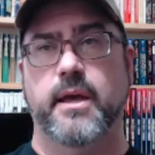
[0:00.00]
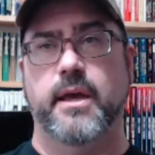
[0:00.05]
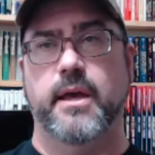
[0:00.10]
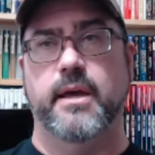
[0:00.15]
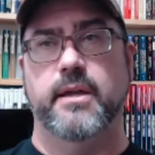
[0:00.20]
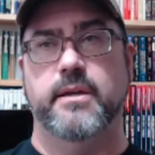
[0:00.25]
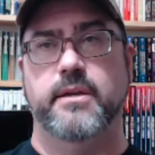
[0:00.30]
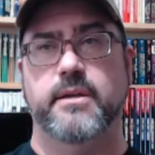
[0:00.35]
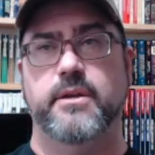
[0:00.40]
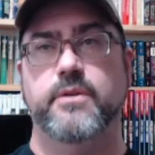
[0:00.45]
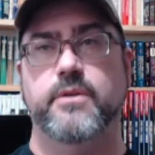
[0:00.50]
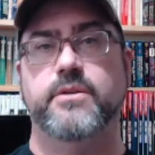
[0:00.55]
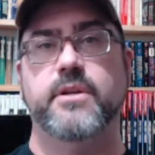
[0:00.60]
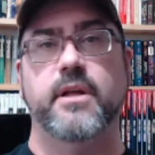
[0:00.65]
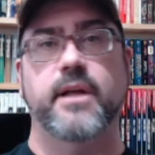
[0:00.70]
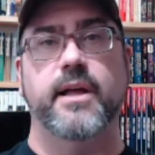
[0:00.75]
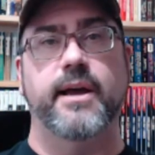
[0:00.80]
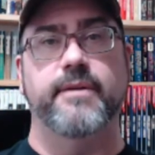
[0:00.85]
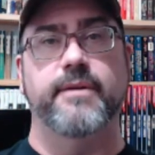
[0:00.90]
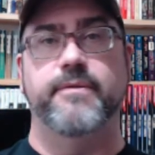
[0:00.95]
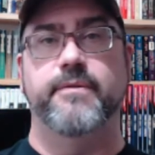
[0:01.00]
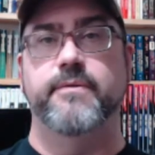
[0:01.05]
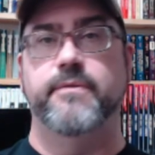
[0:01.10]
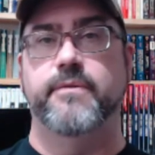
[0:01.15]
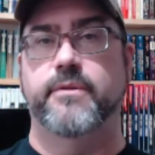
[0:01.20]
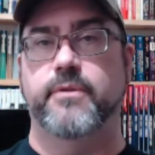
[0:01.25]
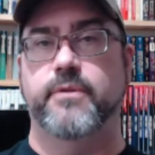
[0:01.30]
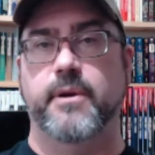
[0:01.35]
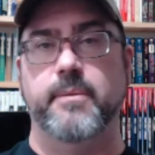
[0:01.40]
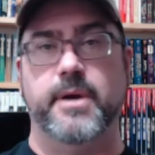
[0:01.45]
And you
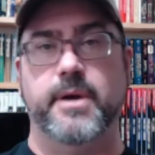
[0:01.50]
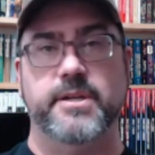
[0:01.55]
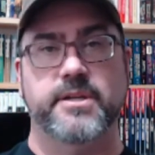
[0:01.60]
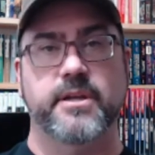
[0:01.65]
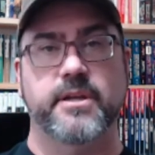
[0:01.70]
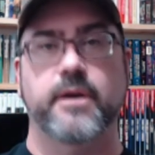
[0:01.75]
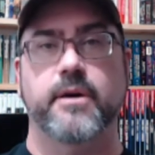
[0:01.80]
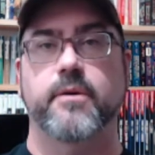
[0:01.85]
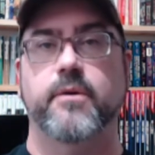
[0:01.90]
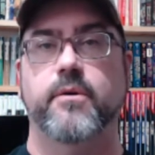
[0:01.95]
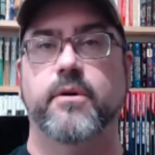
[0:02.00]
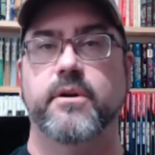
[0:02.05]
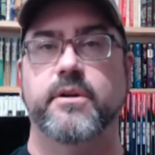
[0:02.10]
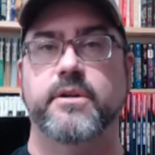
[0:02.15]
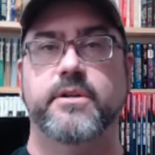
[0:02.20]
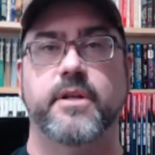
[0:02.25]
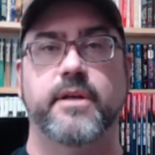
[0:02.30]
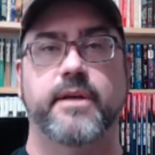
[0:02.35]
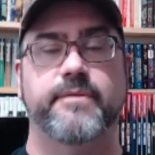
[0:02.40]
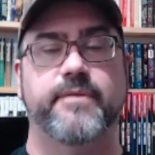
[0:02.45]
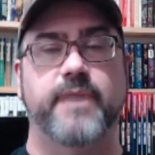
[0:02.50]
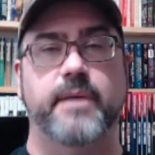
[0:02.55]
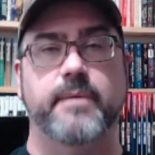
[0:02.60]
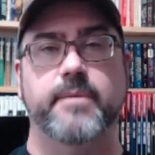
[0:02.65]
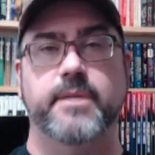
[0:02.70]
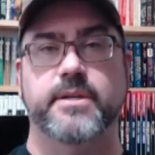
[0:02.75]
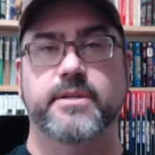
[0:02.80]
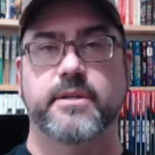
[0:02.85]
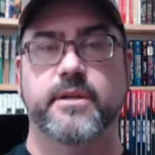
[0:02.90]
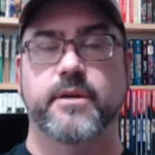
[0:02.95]
still have 3 months to go, or you
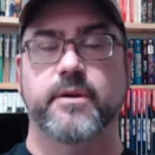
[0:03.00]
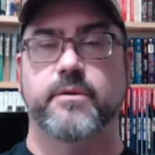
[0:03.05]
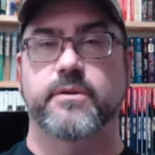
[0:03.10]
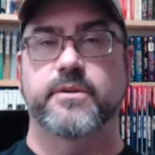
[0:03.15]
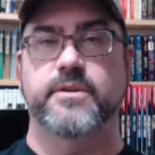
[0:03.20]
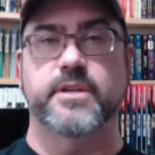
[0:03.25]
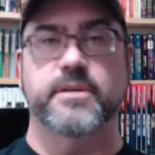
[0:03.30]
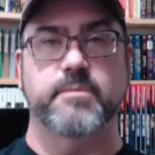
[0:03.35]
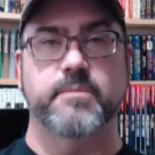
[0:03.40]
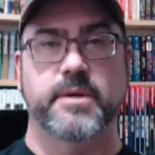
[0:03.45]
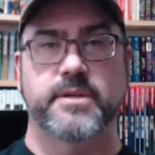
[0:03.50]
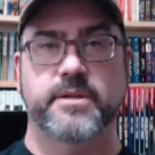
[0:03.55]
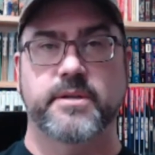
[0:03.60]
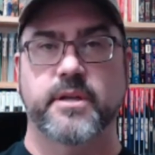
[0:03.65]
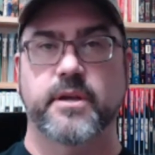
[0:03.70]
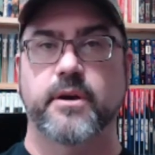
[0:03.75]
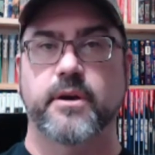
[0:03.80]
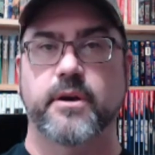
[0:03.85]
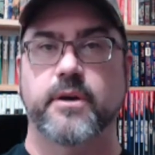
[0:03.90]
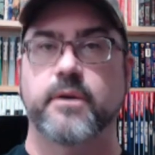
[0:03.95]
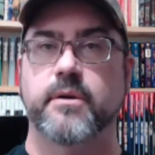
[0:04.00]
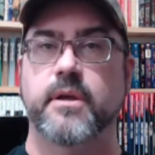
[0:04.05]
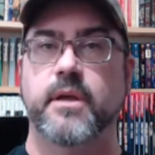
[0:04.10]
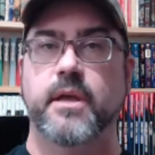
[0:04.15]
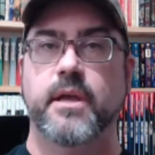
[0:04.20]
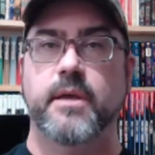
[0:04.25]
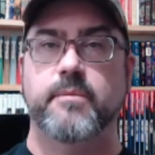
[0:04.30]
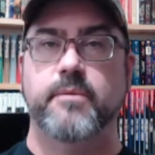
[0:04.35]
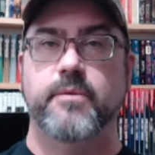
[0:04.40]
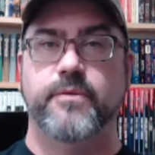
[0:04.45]
still have 5 months to go, or 6 months to
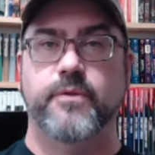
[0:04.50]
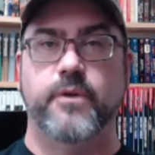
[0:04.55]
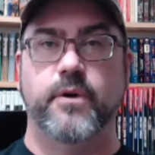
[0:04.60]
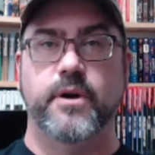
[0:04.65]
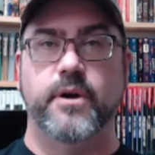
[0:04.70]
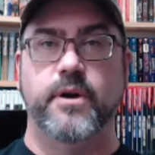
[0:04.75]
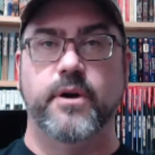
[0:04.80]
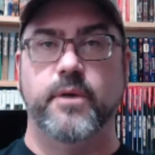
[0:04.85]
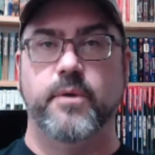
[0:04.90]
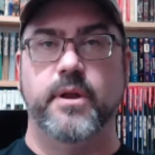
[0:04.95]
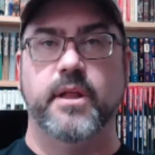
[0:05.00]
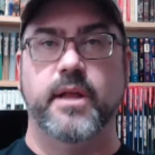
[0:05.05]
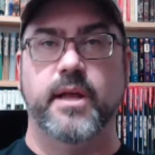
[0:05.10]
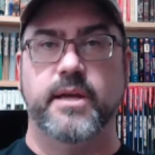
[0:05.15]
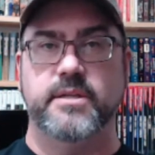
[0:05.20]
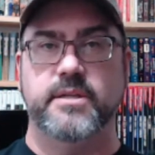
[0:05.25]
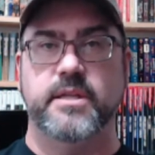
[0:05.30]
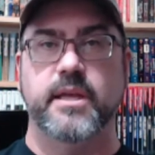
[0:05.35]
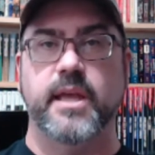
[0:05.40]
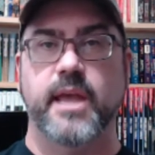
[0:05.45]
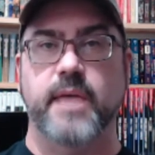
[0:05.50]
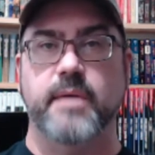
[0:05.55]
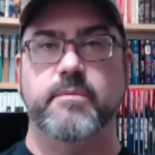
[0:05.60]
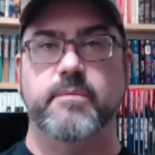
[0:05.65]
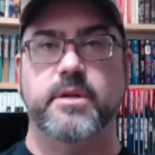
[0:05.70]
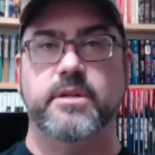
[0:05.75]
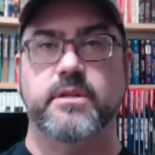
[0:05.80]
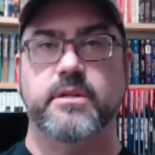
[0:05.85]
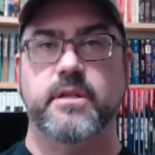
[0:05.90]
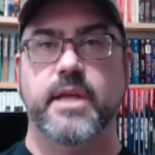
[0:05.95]
go before you realize the
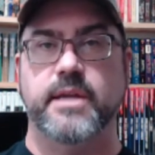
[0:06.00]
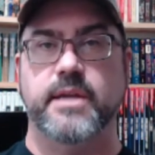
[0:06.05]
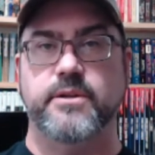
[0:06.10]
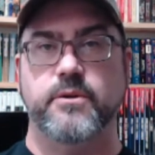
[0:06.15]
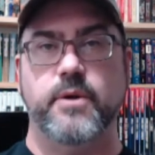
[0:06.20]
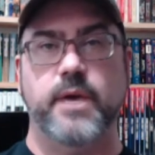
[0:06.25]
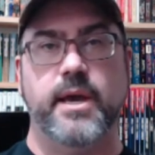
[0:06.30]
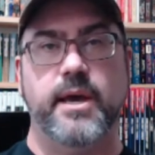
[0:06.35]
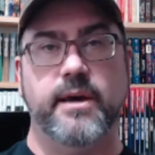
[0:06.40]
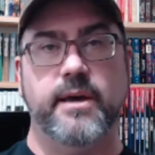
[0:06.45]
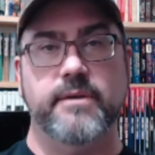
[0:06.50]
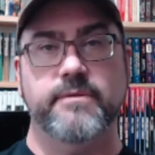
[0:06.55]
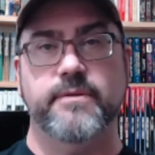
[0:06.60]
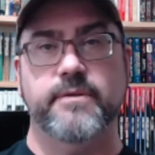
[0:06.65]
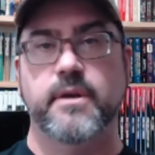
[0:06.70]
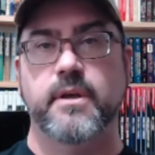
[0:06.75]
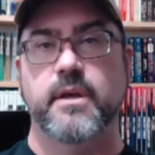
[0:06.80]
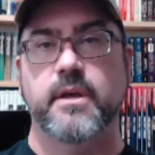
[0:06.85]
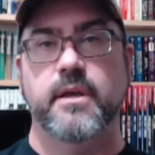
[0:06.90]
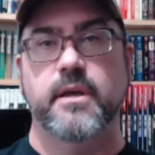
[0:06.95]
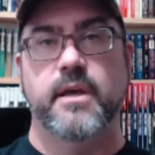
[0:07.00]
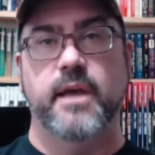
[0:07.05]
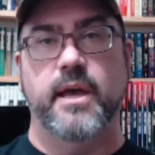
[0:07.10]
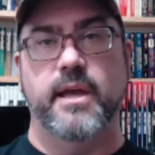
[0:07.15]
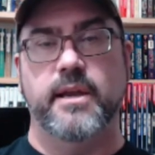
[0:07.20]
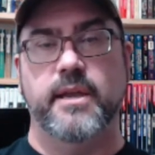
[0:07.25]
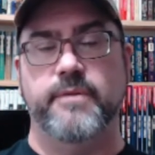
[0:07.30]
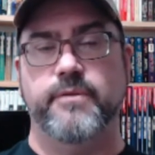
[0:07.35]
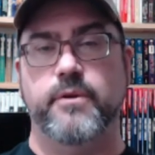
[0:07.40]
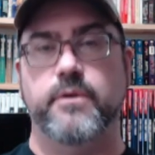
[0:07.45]
game that, you have.
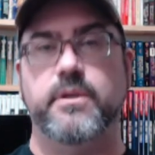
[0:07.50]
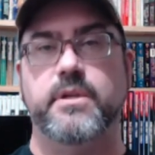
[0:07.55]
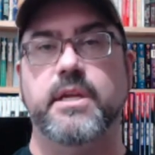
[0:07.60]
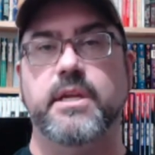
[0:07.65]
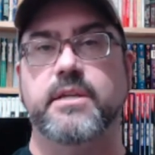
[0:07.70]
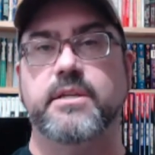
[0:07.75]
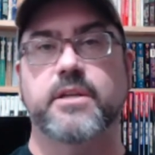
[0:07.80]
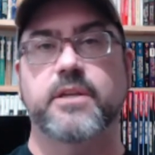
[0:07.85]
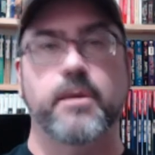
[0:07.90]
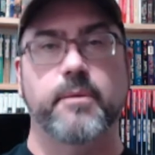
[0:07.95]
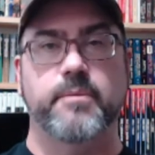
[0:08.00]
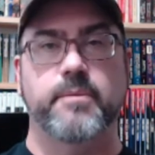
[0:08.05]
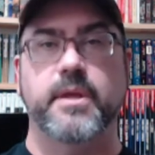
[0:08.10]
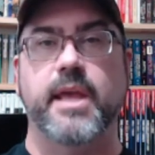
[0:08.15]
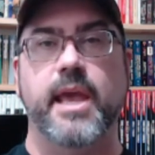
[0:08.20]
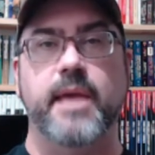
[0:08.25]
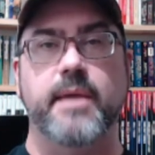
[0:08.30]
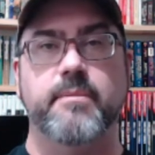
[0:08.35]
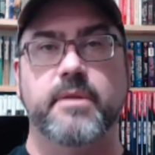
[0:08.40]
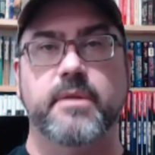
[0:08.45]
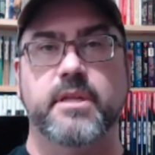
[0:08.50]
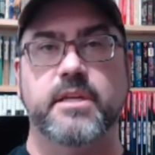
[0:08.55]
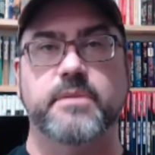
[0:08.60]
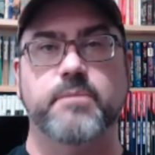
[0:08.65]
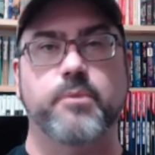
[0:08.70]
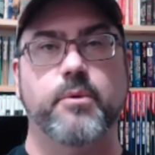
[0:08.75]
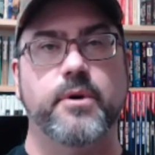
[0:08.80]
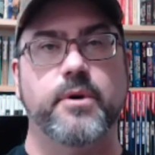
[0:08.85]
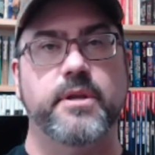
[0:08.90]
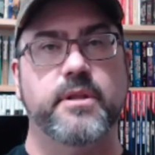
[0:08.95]
And if you descope the game at this
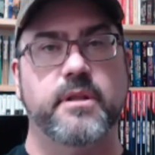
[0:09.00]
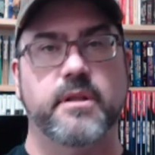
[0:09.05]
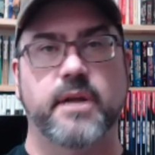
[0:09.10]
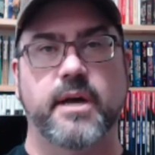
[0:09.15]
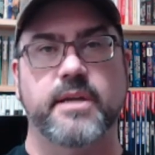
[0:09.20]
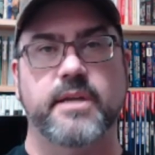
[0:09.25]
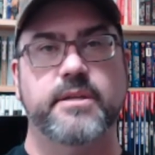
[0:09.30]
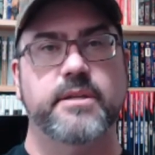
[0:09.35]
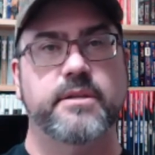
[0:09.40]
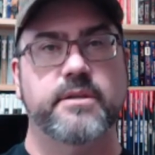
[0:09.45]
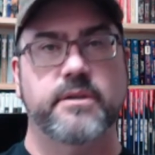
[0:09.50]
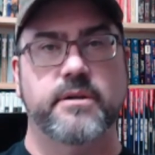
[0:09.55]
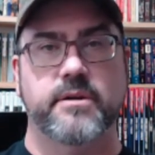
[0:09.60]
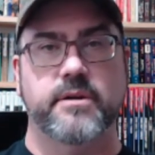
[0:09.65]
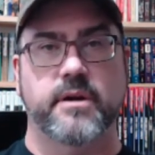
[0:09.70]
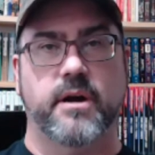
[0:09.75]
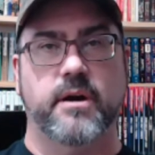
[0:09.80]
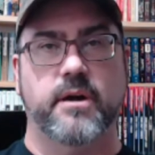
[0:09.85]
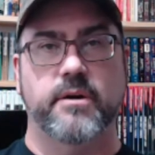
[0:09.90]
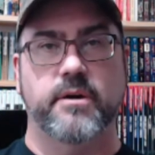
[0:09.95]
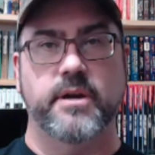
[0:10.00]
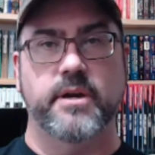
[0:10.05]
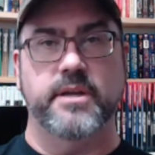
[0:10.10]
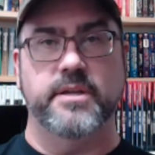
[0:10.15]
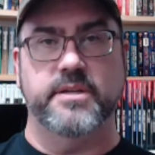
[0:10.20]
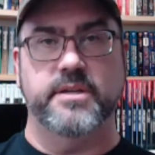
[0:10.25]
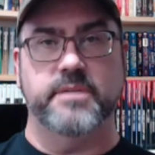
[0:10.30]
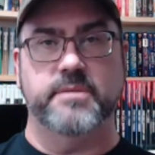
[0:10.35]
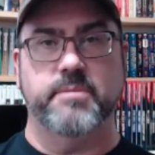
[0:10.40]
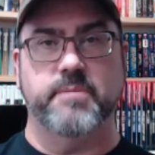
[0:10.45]
point, the licensor already
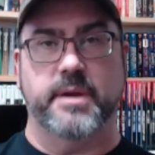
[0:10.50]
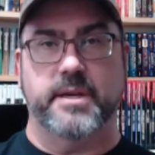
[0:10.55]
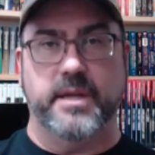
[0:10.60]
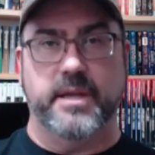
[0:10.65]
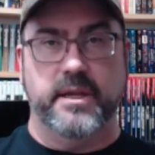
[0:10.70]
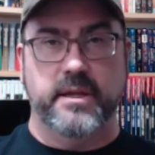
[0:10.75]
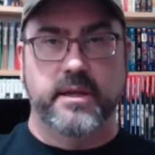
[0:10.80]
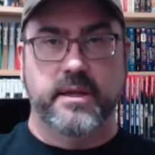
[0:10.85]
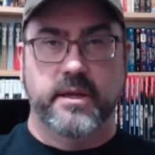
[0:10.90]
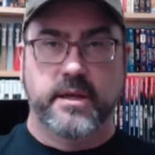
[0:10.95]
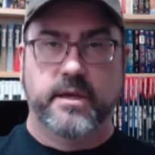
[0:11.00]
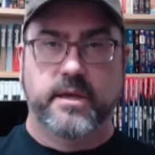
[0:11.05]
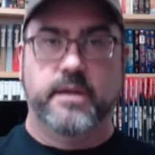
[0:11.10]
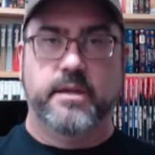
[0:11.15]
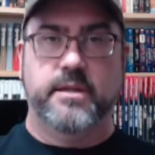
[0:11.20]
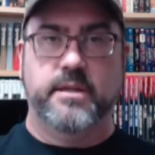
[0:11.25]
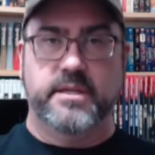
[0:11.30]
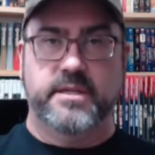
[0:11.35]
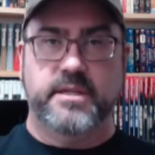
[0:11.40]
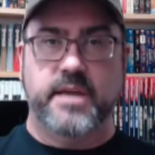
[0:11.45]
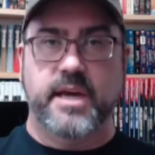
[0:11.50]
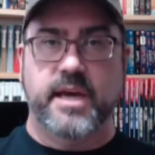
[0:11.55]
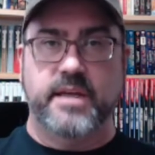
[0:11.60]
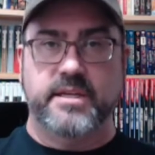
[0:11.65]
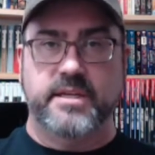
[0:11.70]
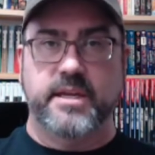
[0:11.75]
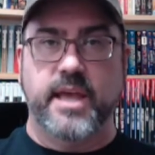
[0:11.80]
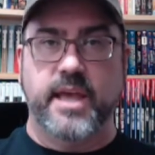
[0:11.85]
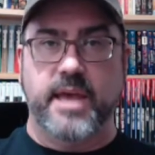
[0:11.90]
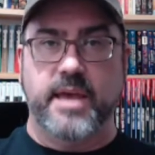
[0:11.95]
is expecting this
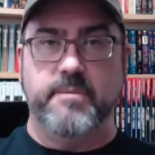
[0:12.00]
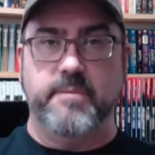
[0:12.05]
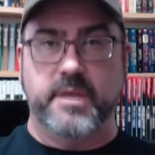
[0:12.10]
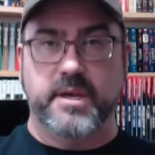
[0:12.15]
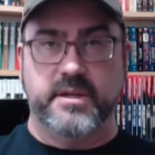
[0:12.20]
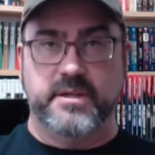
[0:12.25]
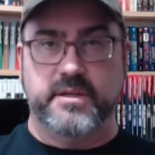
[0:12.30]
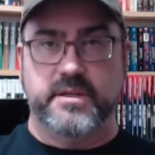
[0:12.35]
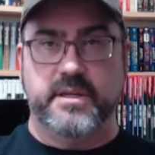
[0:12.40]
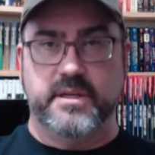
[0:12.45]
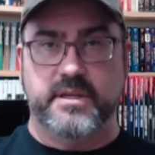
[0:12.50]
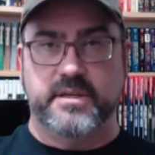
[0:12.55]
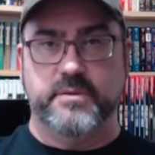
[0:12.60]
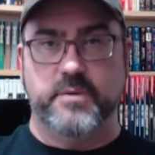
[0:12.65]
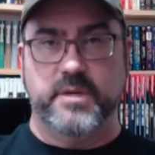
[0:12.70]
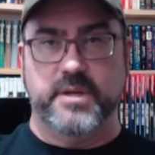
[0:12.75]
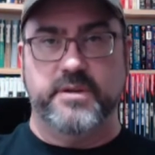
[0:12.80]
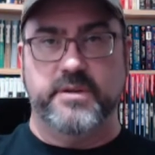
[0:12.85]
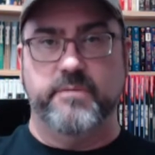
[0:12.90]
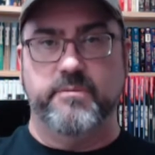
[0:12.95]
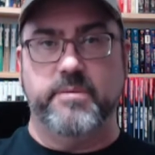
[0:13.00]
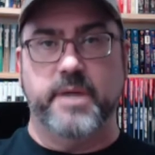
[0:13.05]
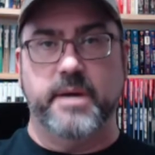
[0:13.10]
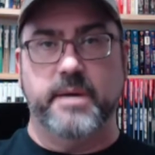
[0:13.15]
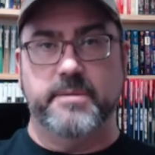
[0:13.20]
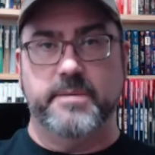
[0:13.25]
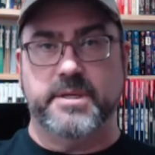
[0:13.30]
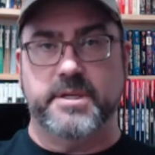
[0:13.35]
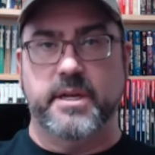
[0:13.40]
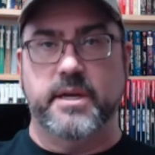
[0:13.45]
size of game because this is what you
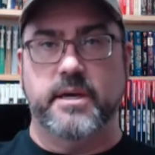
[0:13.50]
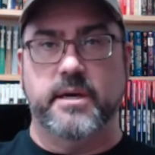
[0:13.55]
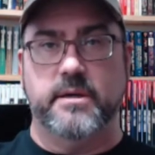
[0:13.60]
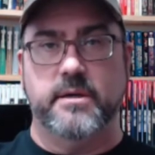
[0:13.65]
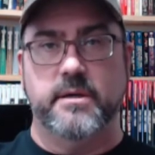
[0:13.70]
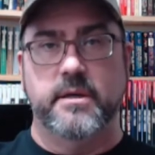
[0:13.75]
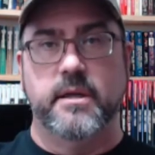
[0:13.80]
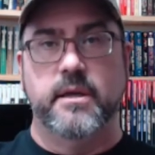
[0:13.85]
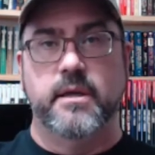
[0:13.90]
promised now.